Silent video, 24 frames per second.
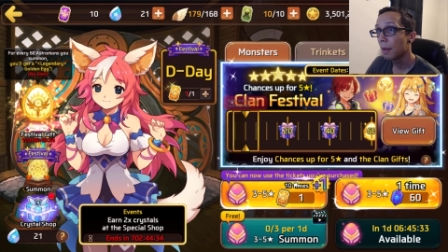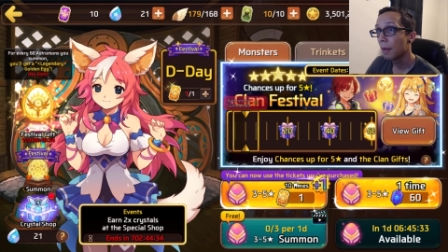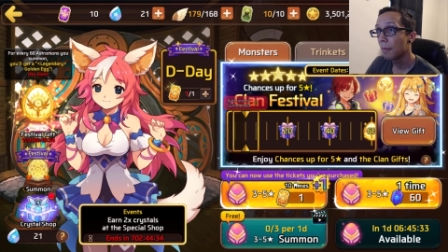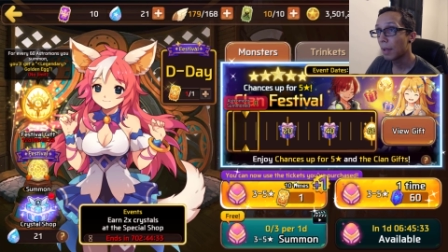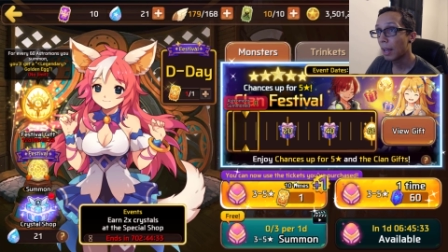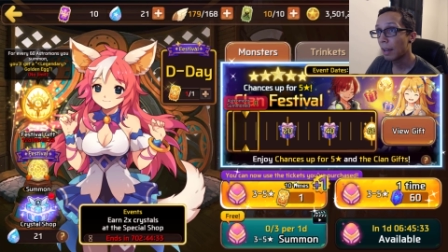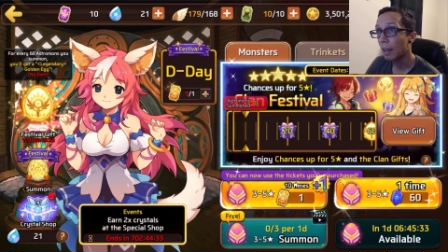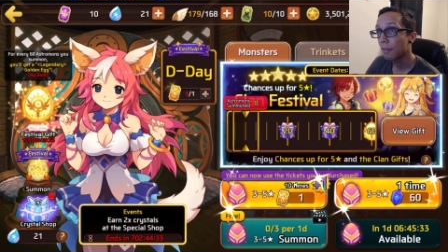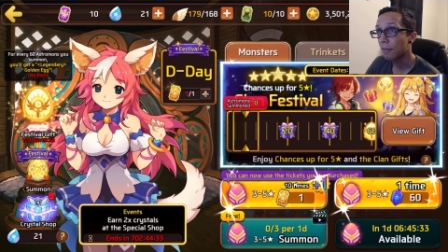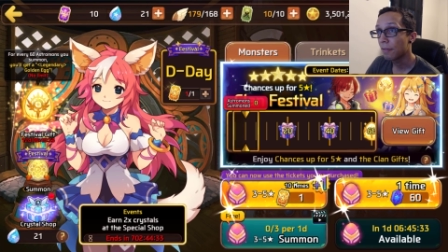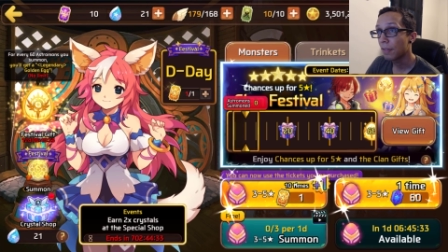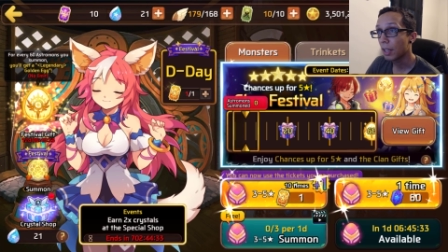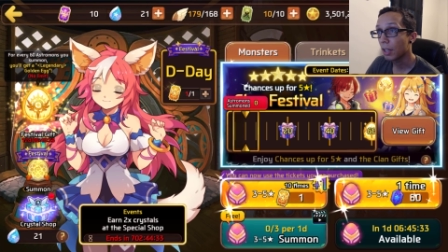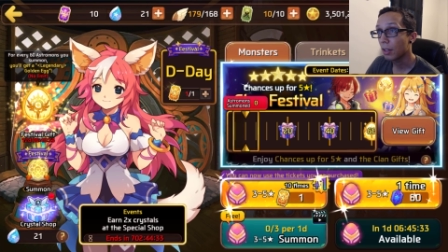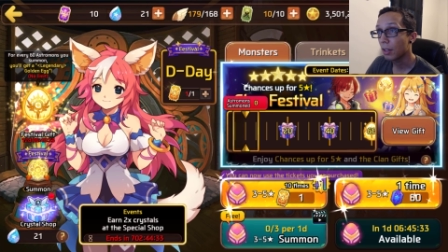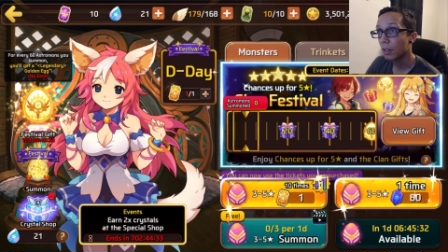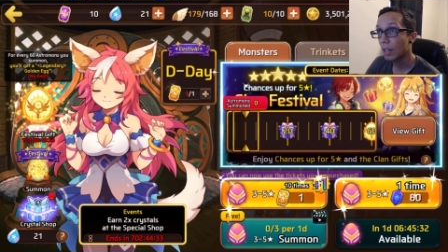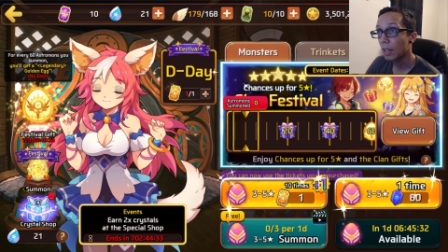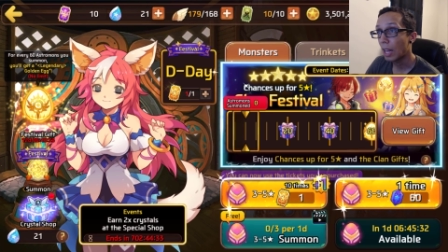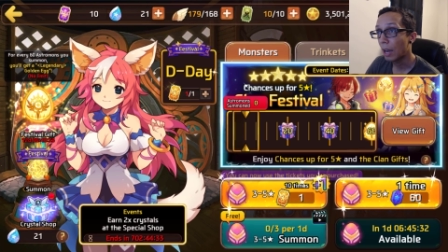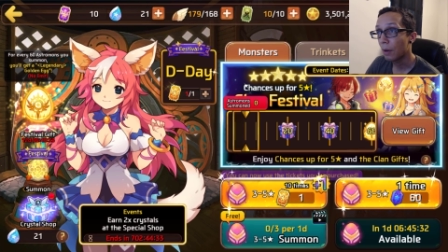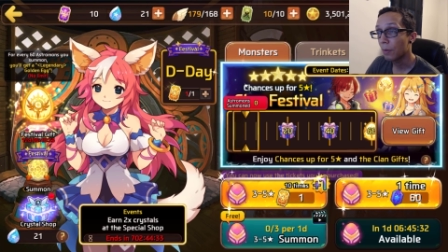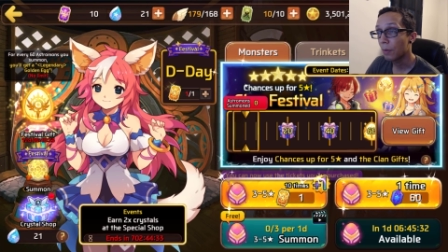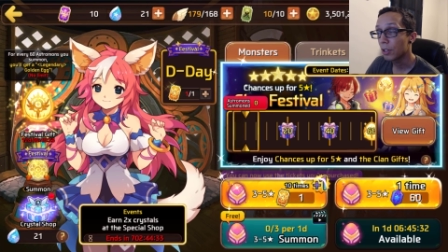but I
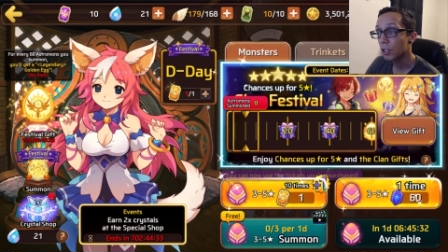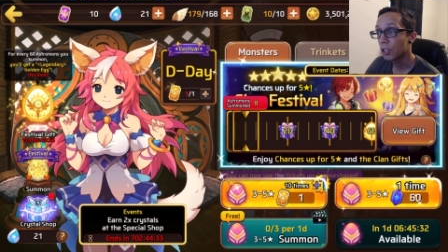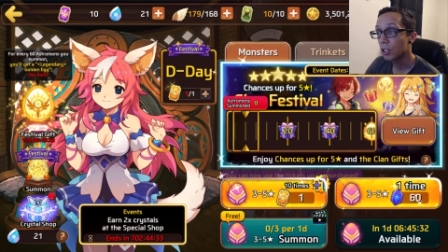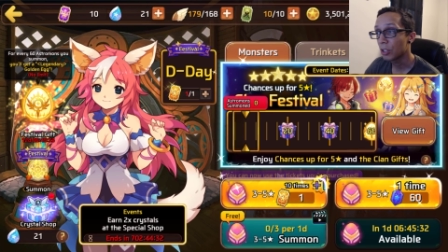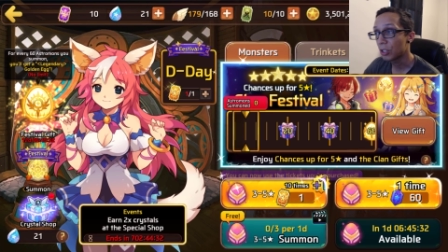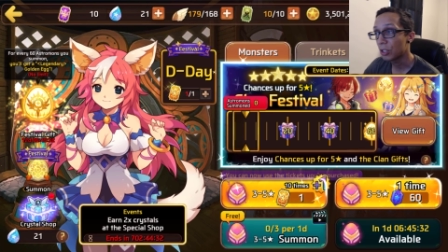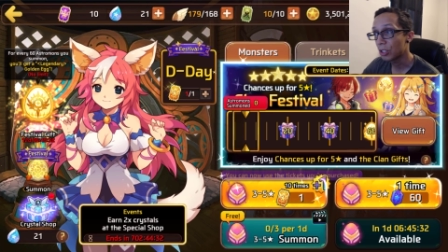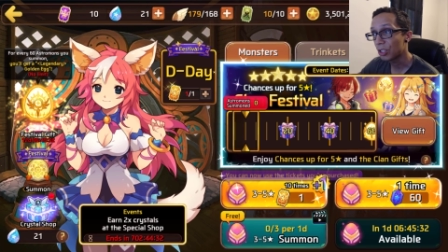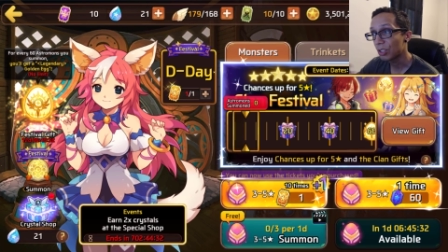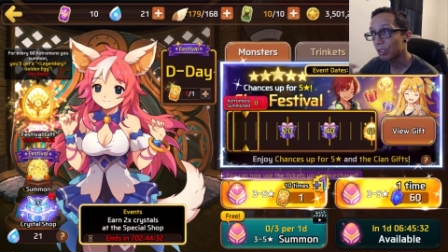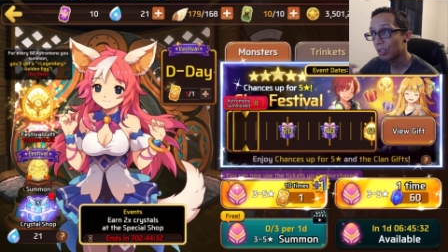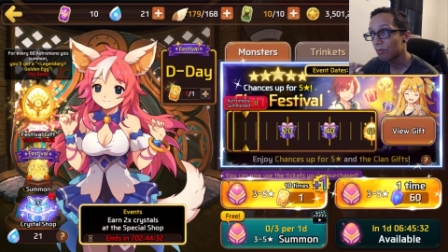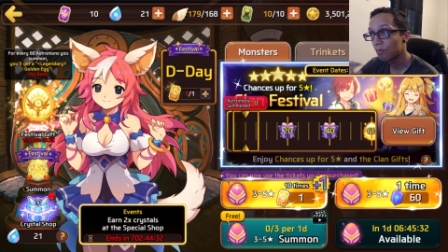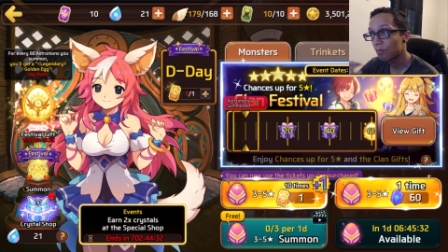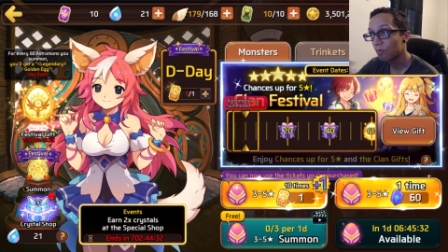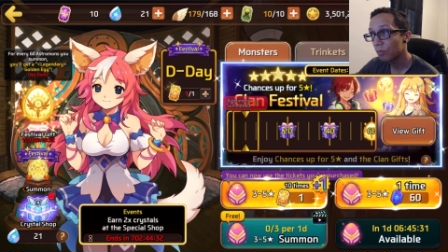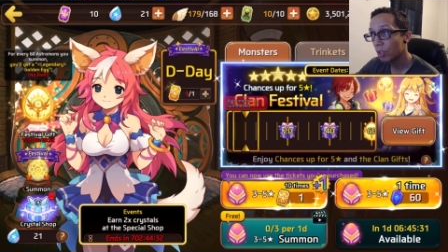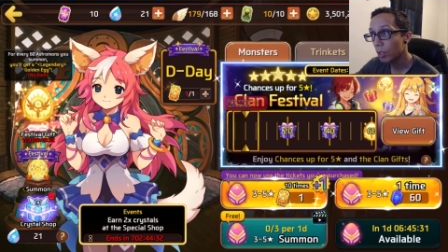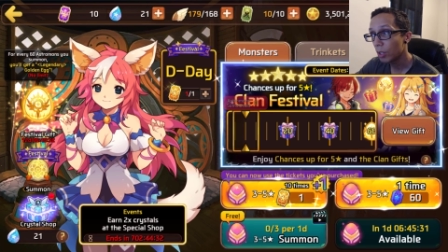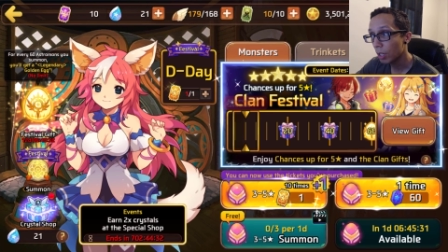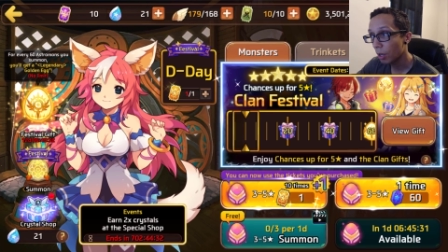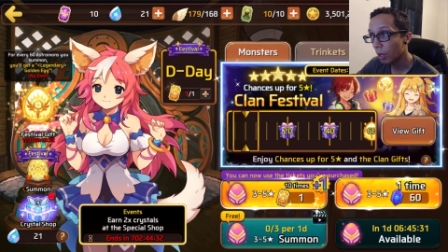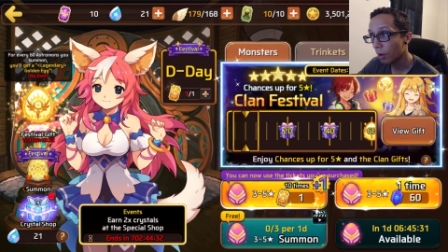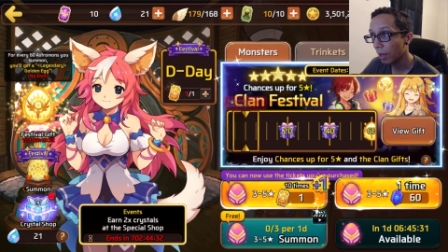figured I would just,
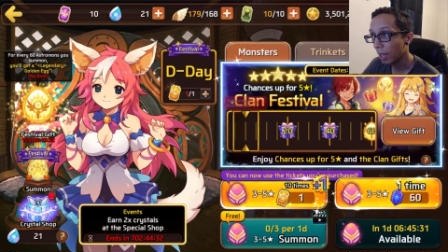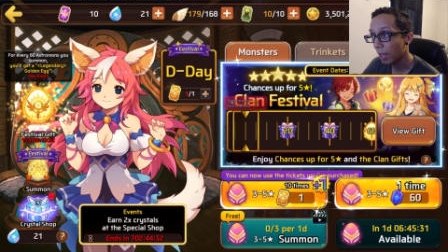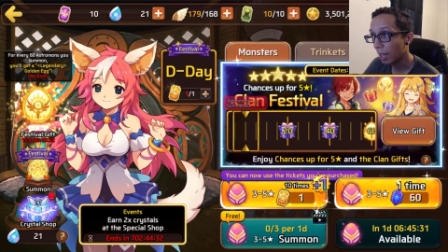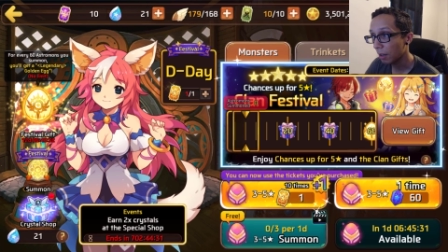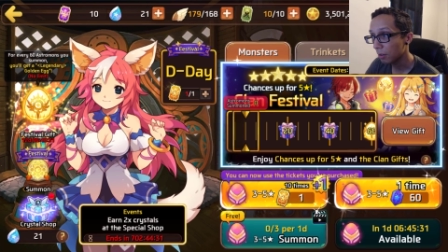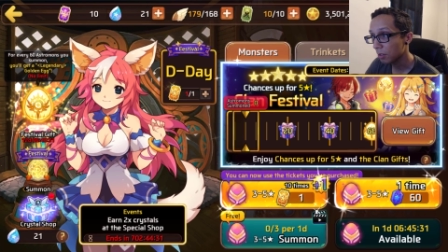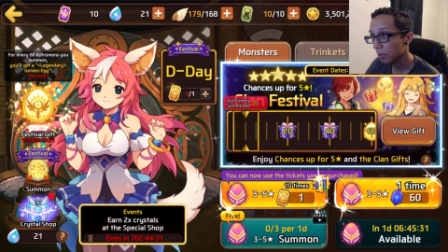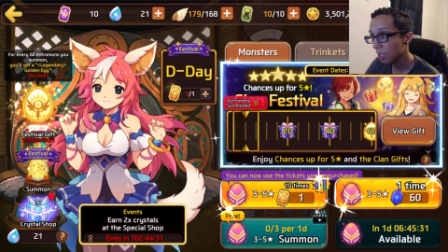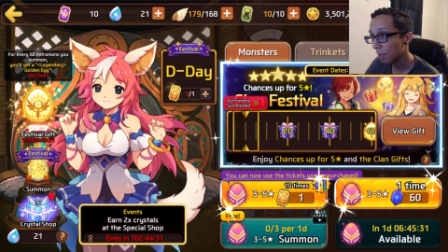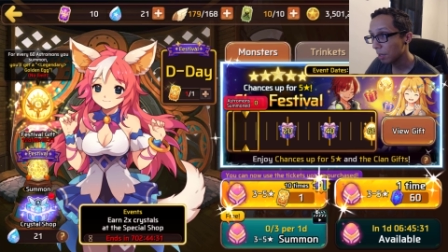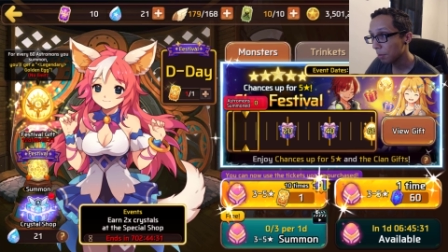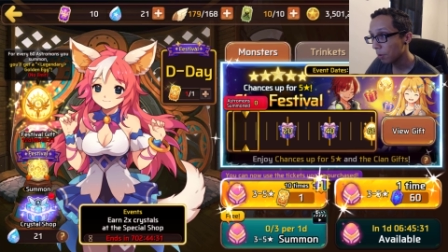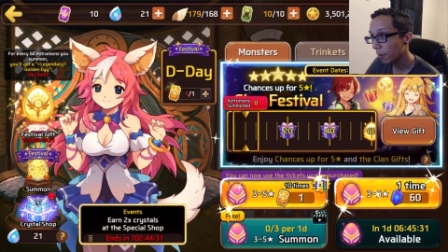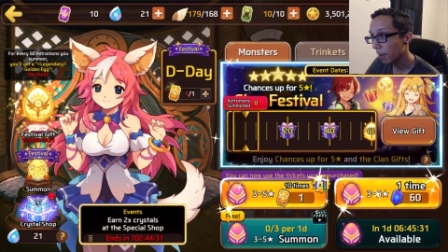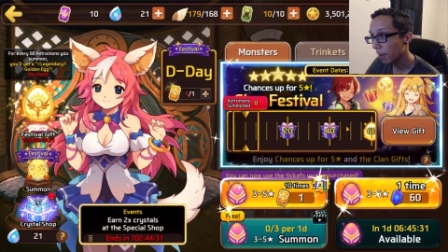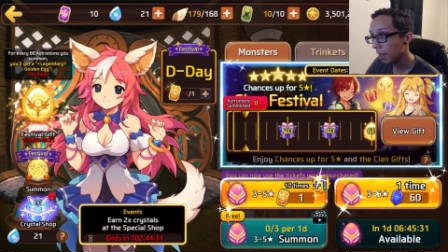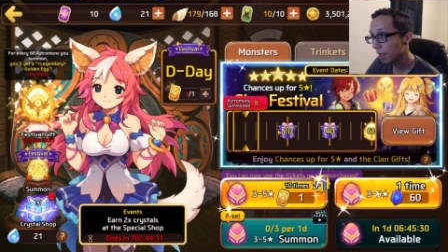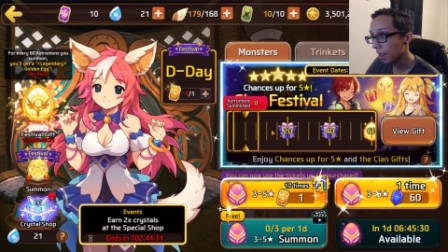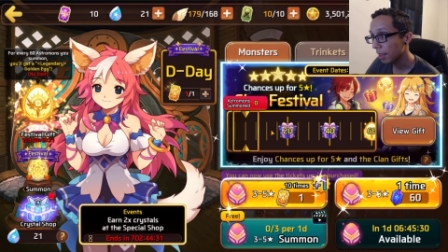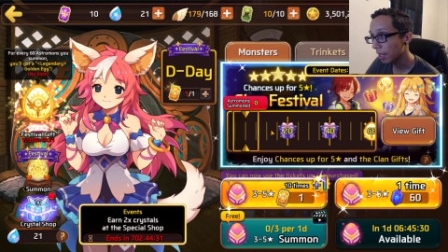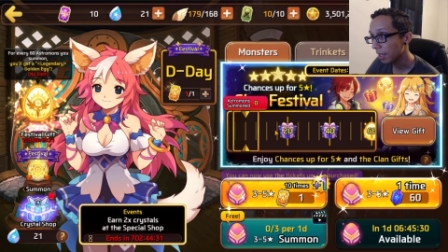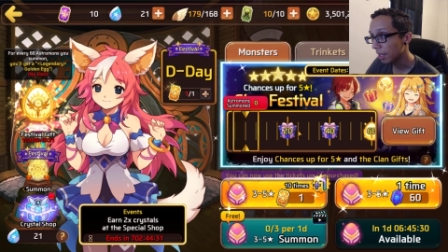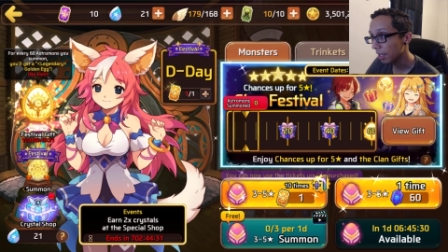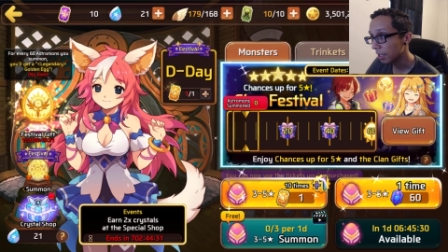you know, kind of
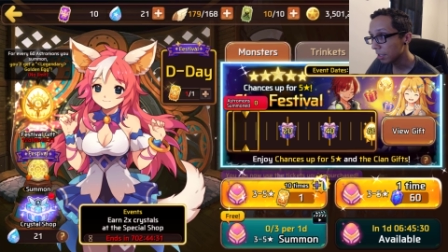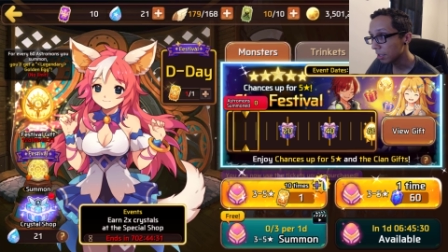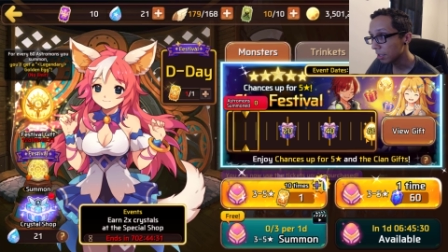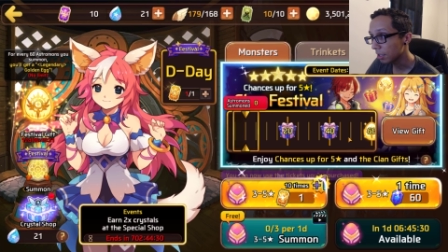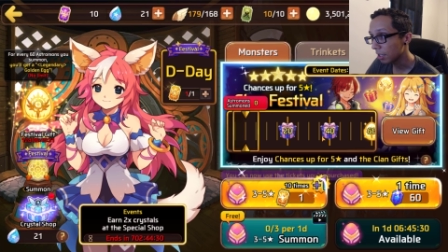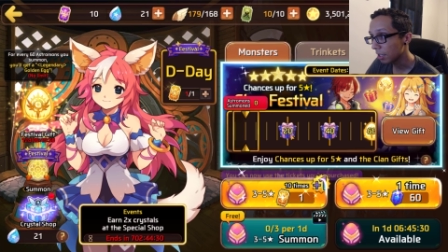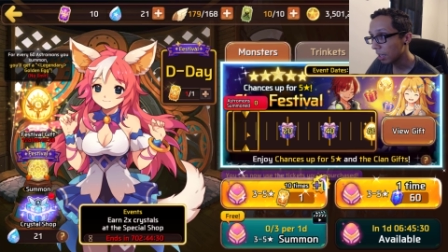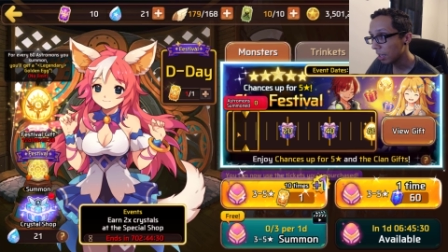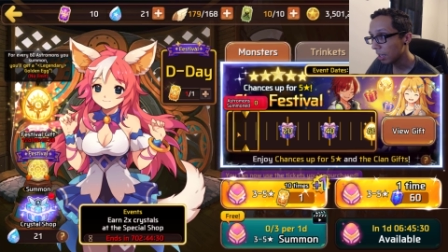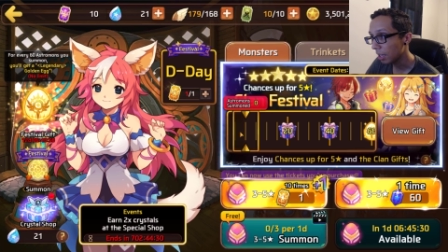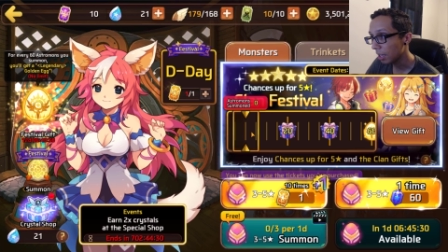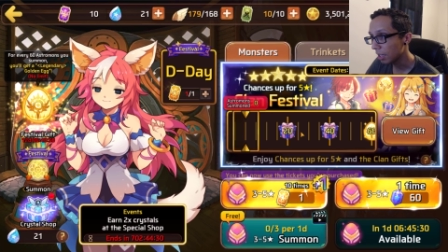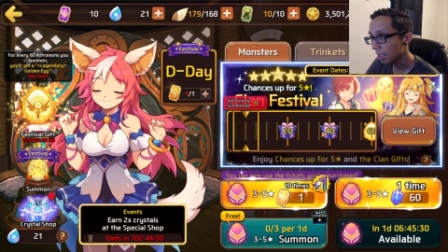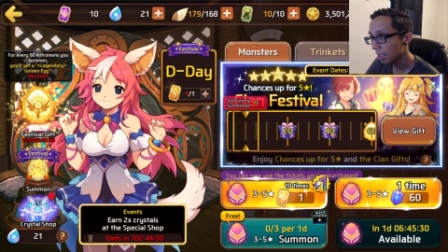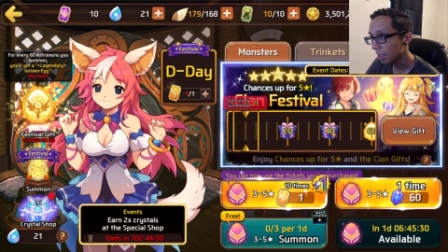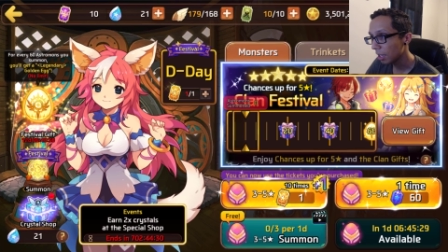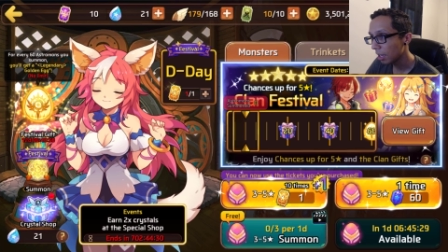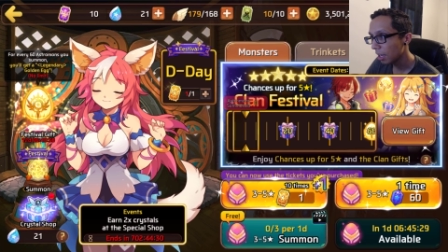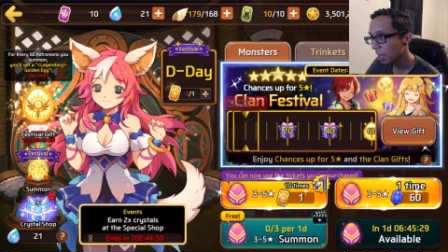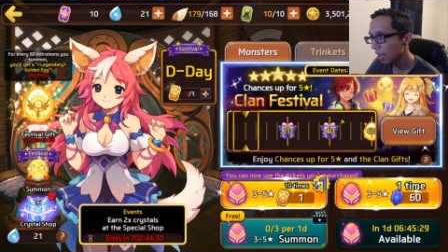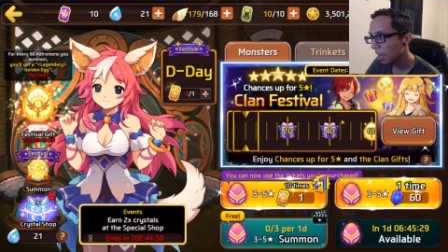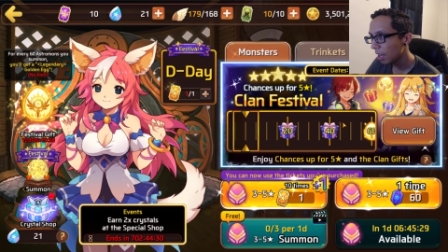separate things and